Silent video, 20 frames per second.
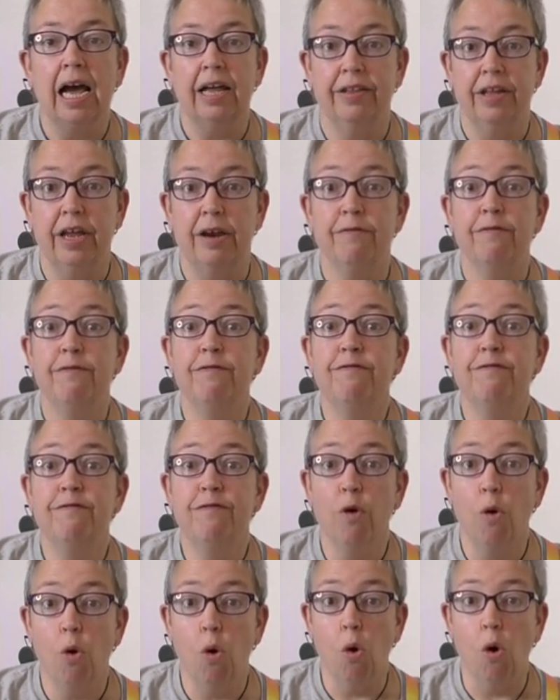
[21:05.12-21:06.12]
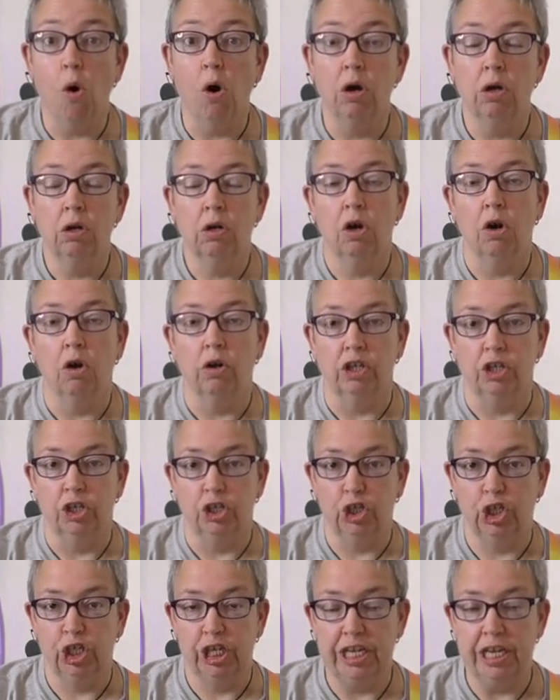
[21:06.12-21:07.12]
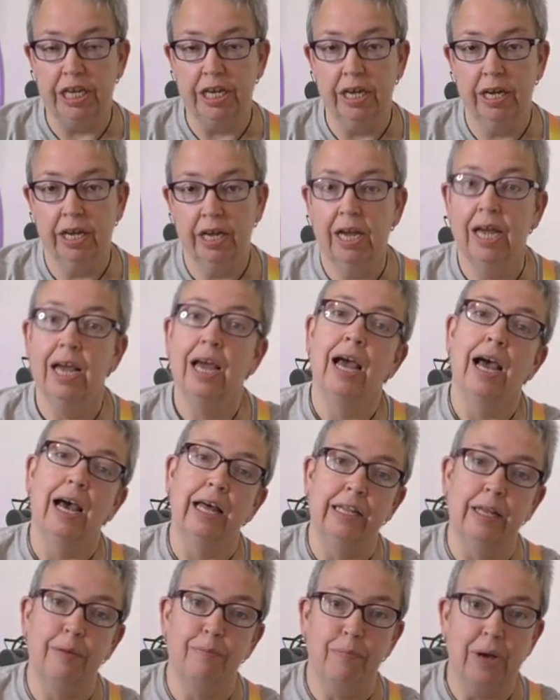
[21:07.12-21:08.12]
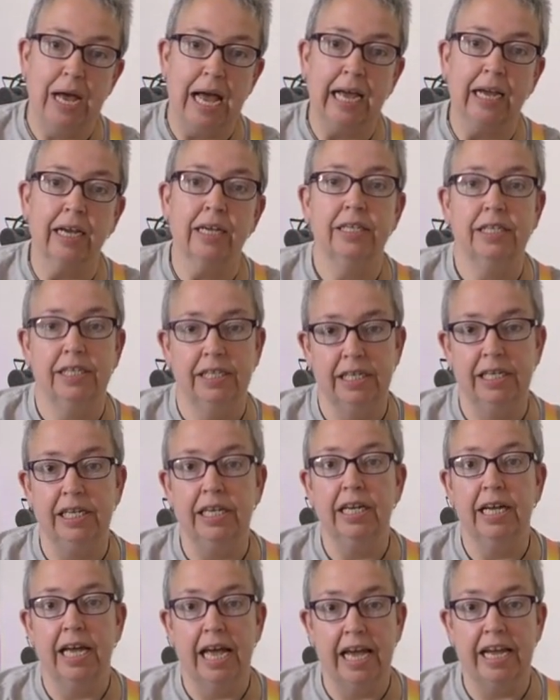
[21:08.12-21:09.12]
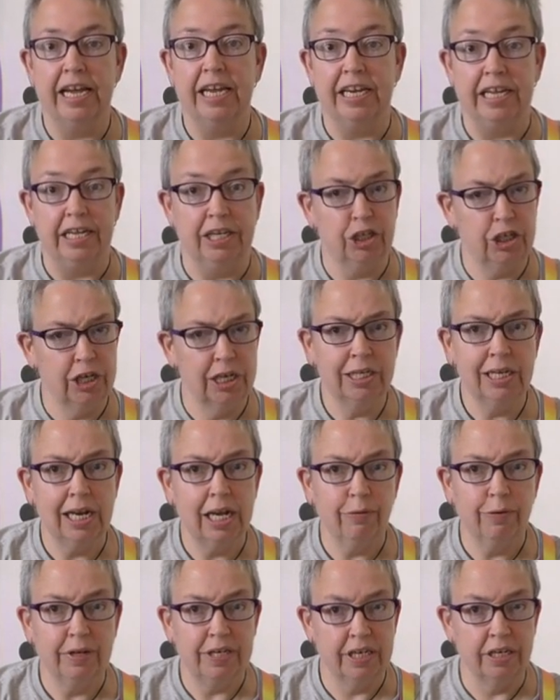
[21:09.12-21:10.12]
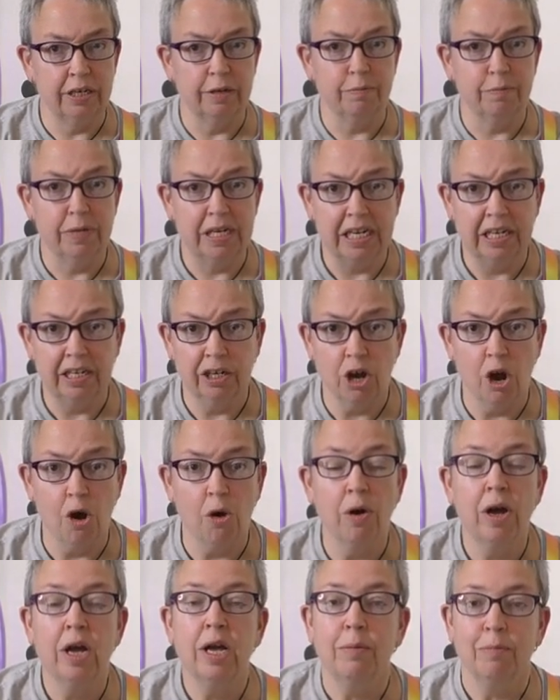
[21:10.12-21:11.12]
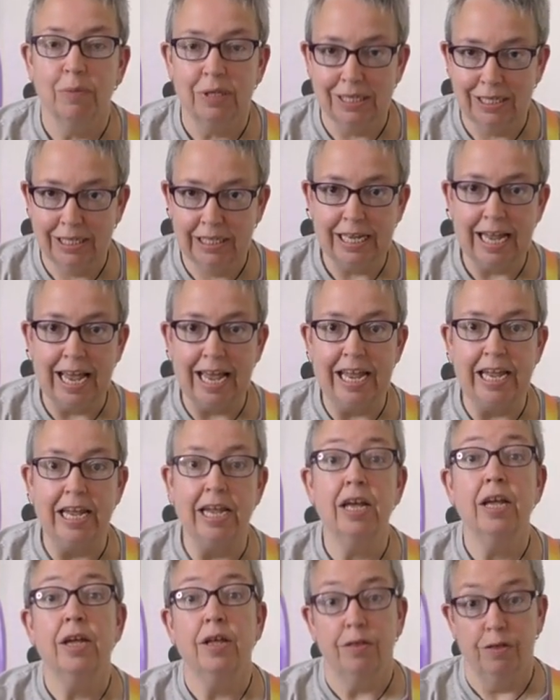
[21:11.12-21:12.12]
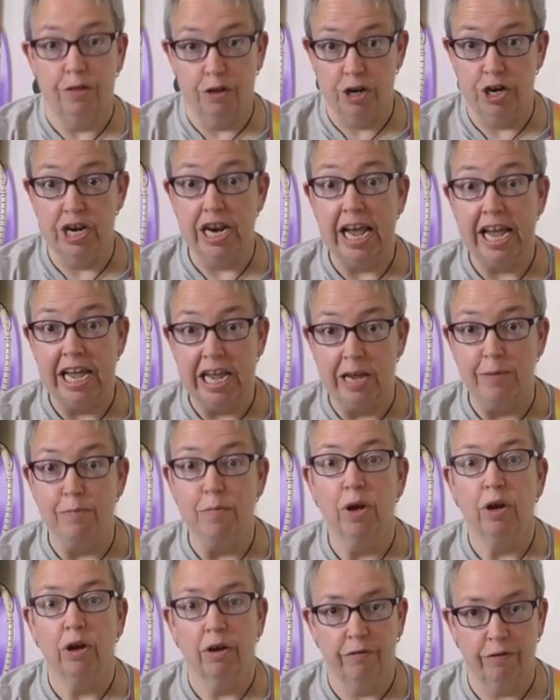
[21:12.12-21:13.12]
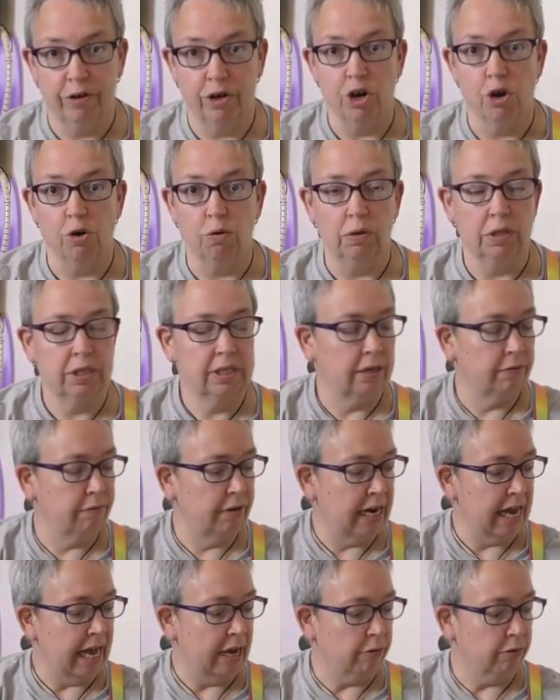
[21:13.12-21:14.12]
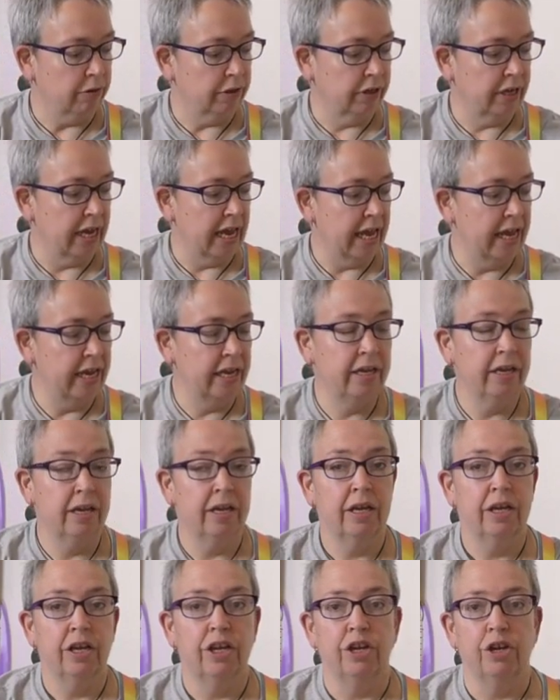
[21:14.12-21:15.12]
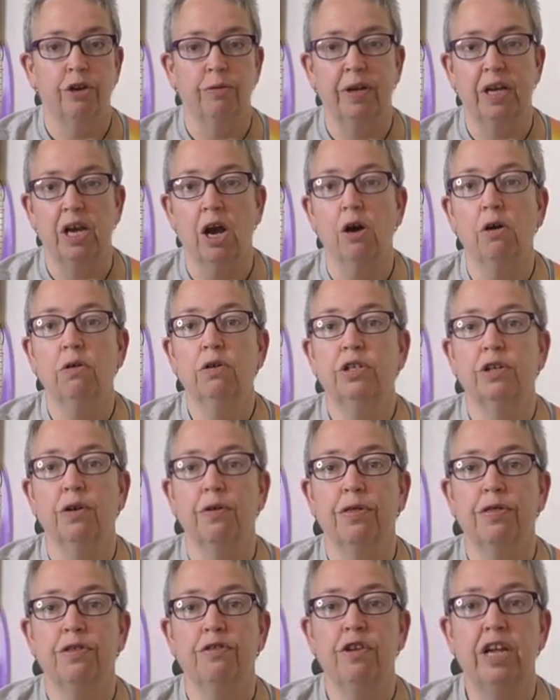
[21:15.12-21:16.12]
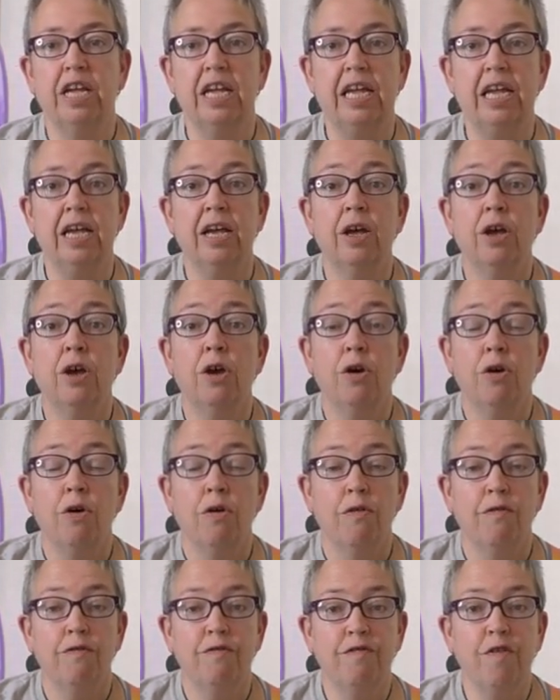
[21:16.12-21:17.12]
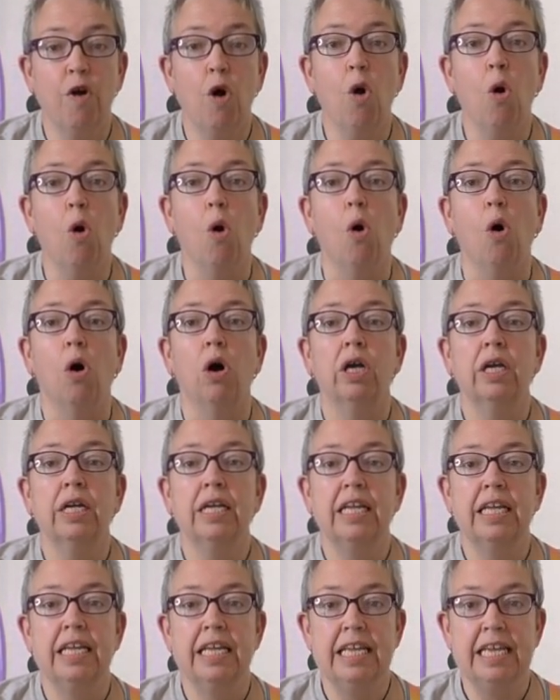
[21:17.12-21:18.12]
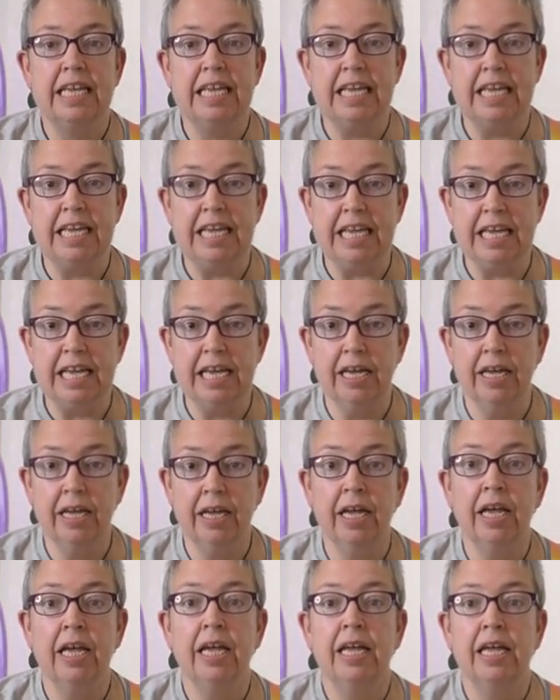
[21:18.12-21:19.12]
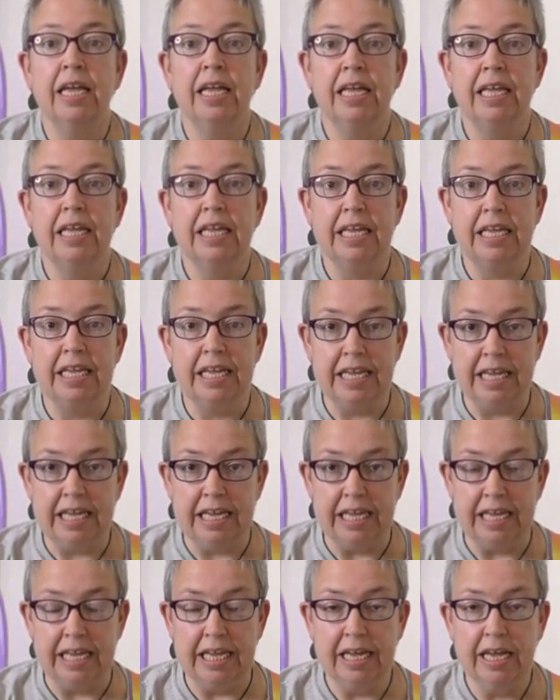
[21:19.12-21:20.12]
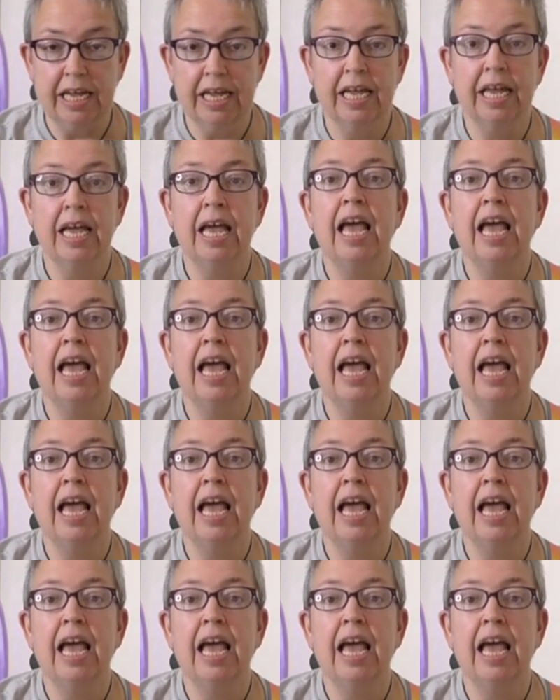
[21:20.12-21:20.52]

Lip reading: and then four on G, and then back D, A, and E. Just like we did a minute ago, but say the name of the notes out loud, okay? Here we go, so three, four, E, E,